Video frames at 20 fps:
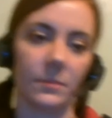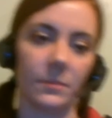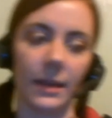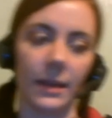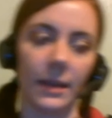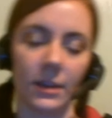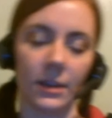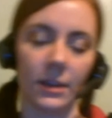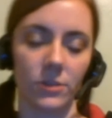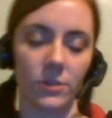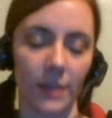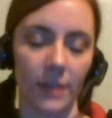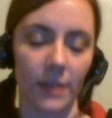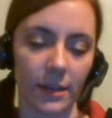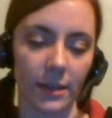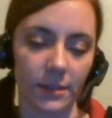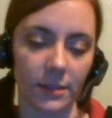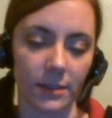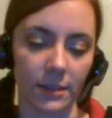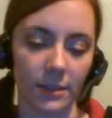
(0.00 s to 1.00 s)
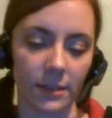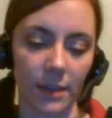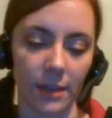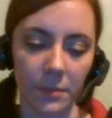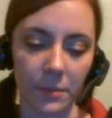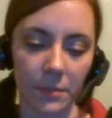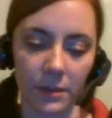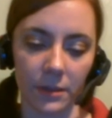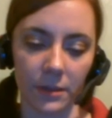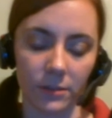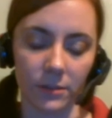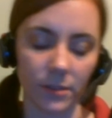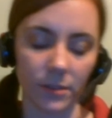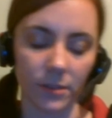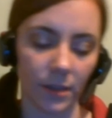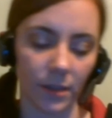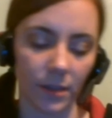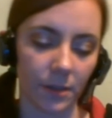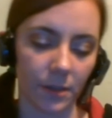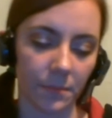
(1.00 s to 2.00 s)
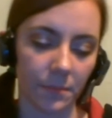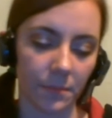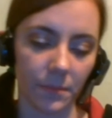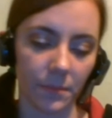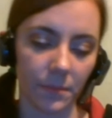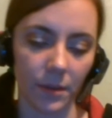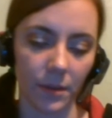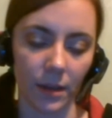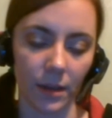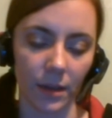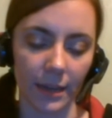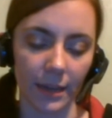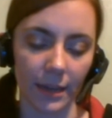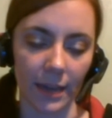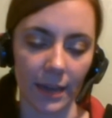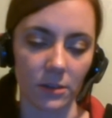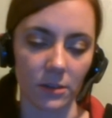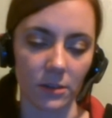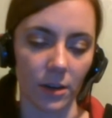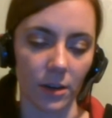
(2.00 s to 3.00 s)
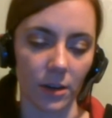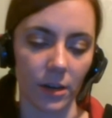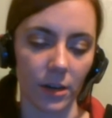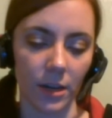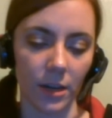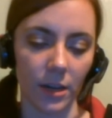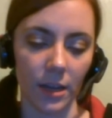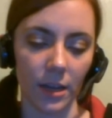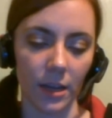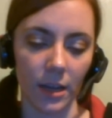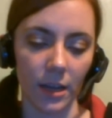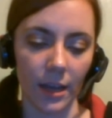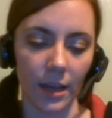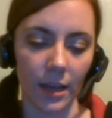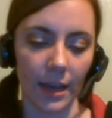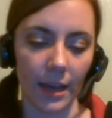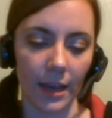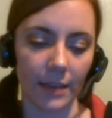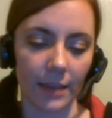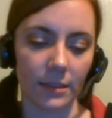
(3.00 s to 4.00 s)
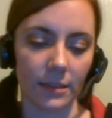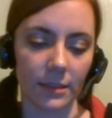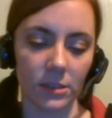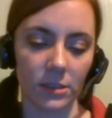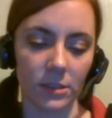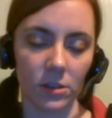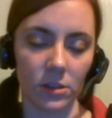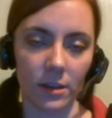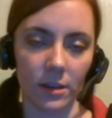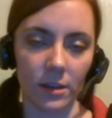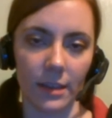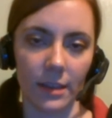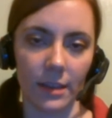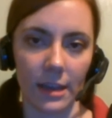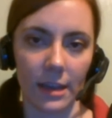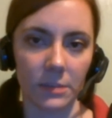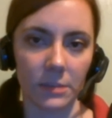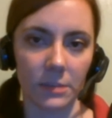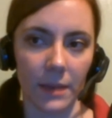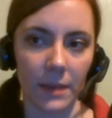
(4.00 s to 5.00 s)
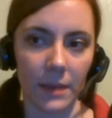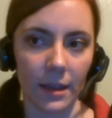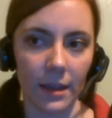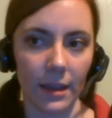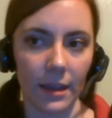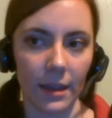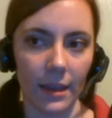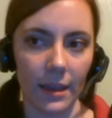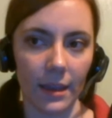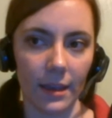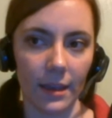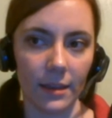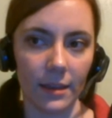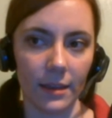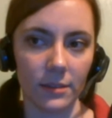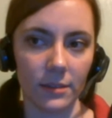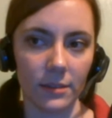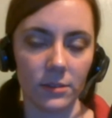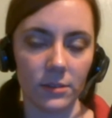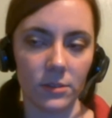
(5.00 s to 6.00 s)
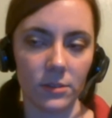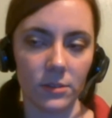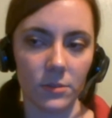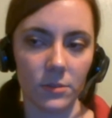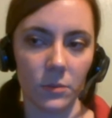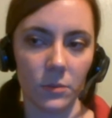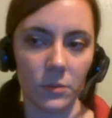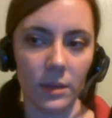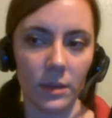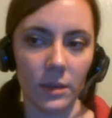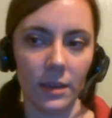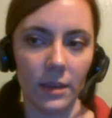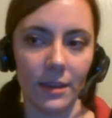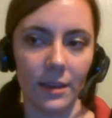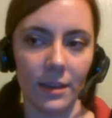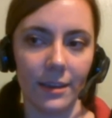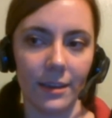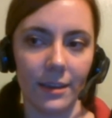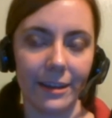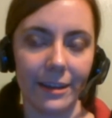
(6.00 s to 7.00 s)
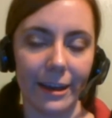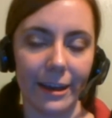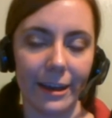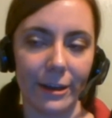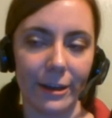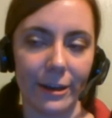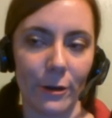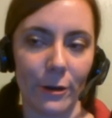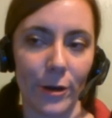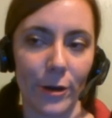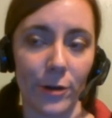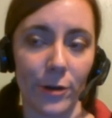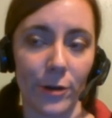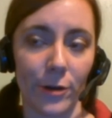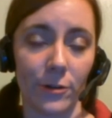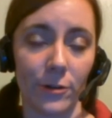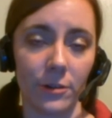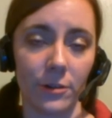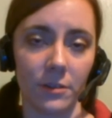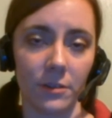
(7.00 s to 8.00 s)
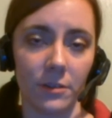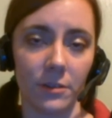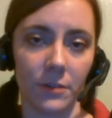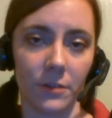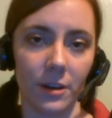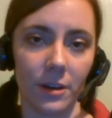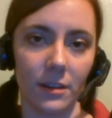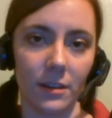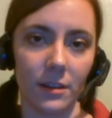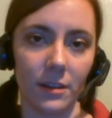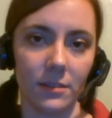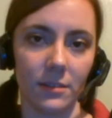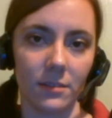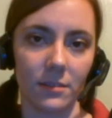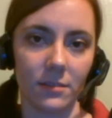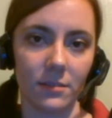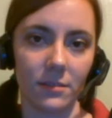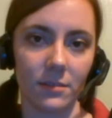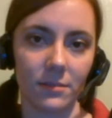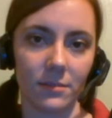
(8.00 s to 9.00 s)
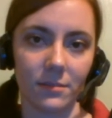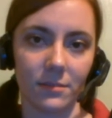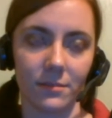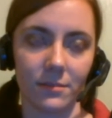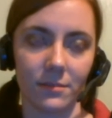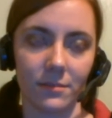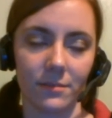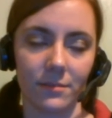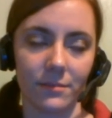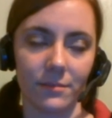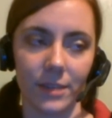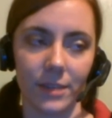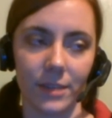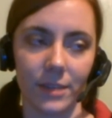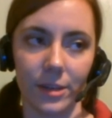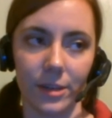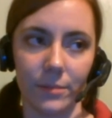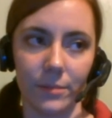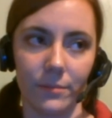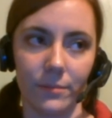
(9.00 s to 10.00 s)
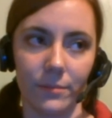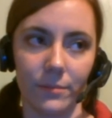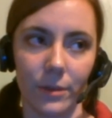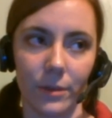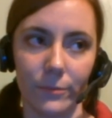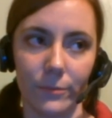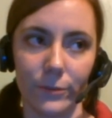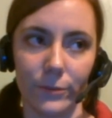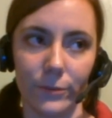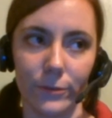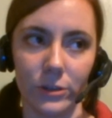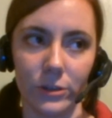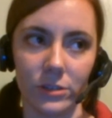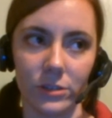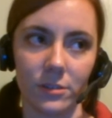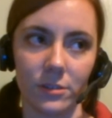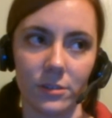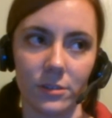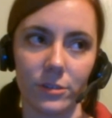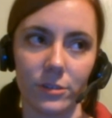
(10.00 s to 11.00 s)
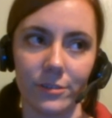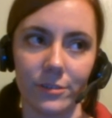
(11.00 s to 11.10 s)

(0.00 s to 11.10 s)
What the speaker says: I actually got into the top guild on Khadgar at the start of the X-Pack, and we got our Heroic Nefarian realm first